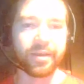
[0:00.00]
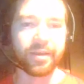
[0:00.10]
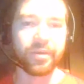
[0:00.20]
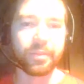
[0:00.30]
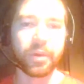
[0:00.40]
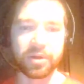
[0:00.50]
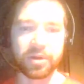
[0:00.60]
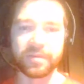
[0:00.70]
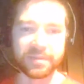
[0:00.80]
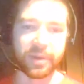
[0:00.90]
part of his
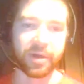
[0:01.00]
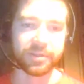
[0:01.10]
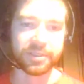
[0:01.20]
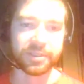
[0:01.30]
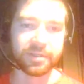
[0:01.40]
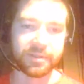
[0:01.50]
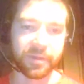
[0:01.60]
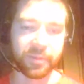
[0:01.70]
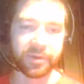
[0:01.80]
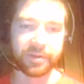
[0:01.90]
apology to the
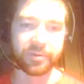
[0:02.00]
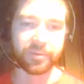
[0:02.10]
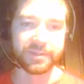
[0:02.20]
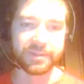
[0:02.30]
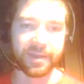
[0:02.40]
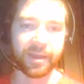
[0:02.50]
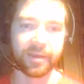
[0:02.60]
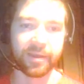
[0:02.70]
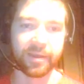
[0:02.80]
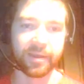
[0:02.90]
community was saying,
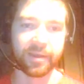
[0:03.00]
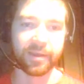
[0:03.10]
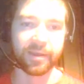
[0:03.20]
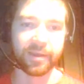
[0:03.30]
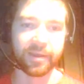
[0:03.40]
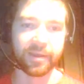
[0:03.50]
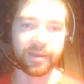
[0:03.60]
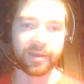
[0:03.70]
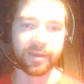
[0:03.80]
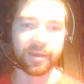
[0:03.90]

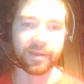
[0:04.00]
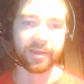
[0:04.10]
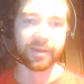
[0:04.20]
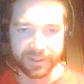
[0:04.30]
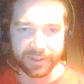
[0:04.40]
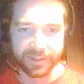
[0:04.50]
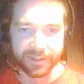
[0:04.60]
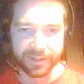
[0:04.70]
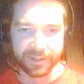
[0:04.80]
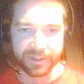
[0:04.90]
personally, I'm going to
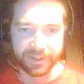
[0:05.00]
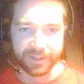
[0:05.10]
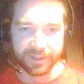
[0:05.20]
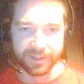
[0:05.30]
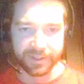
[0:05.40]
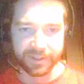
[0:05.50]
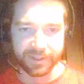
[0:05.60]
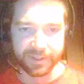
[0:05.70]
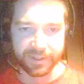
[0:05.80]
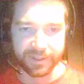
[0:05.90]
make this right. I'm going to
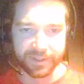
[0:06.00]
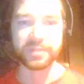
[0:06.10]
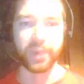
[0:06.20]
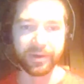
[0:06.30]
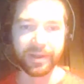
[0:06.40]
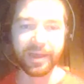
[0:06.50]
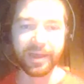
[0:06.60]
do this better.